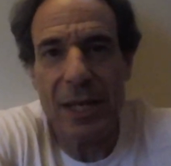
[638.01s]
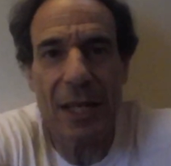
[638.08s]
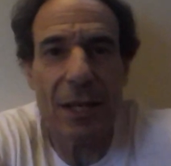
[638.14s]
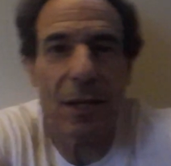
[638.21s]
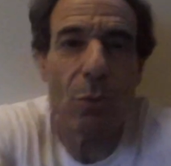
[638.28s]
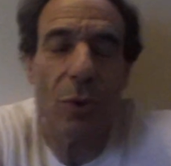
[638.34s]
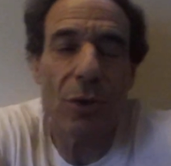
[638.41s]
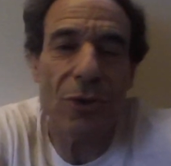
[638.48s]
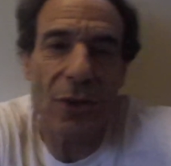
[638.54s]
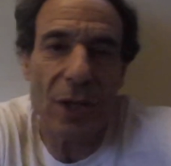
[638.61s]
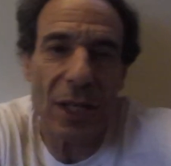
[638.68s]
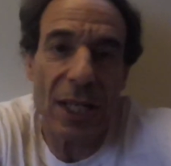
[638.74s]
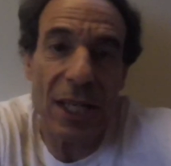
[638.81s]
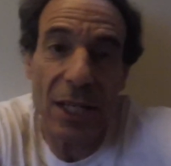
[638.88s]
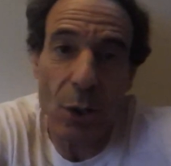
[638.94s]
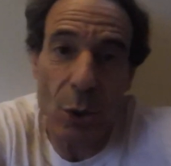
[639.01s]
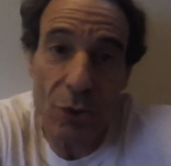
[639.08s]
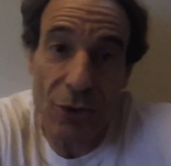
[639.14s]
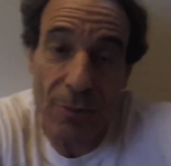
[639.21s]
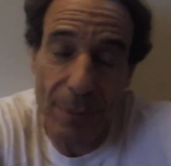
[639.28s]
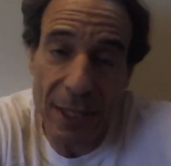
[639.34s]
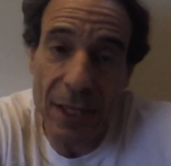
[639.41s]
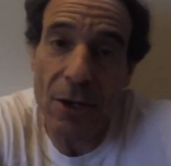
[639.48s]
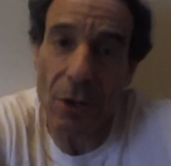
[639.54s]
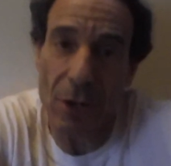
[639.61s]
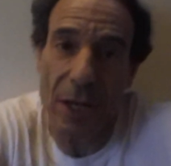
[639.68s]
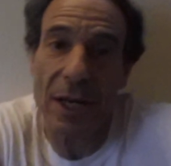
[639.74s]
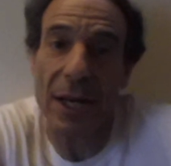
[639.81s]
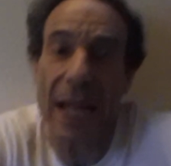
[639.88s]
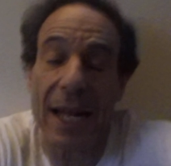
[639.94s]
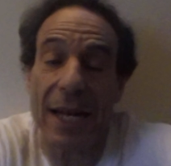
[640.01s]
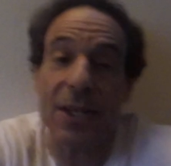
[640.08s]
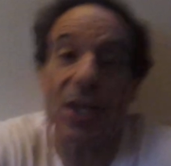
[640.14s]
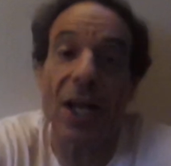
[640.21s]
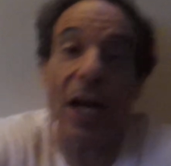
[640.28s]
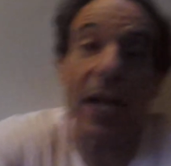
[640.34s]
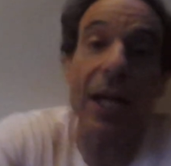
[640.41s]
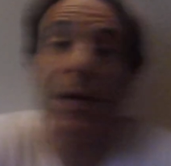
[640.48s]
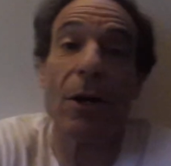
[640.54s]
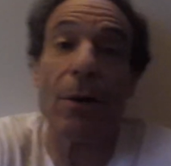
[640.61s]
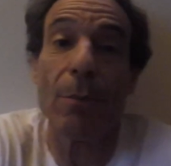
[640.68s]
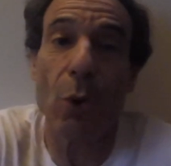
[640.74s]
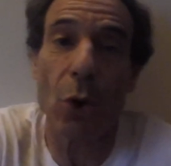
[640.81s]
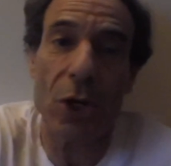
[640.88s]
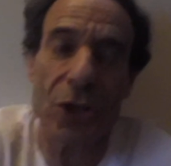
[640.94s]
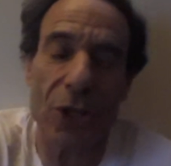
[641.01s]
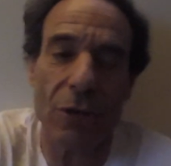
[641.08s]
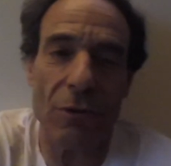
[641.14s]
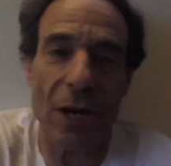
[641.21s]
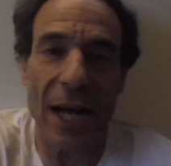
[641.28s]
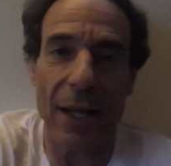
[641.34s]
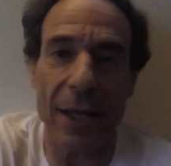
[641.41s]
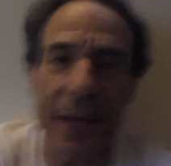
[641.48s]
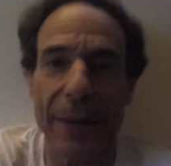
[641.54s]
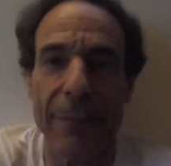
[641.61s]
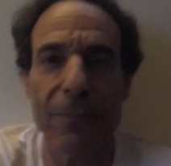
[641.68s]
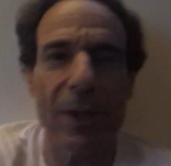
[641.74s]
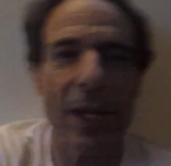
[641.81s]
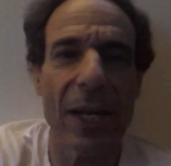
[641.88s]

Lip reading: He was the keynote speaker at an anti abortion rally.